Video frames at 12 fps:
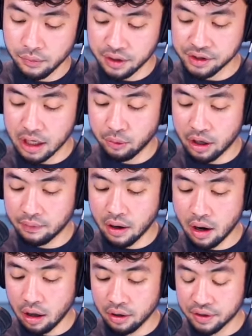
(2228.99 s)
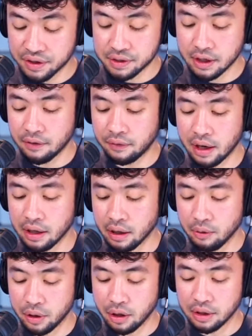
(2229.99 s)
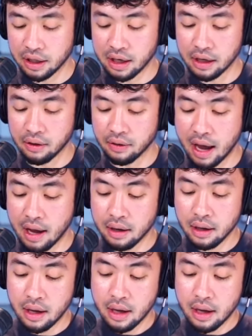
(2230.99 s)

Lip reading: Let's get rid of all of this stuff right here. We don't need any of that.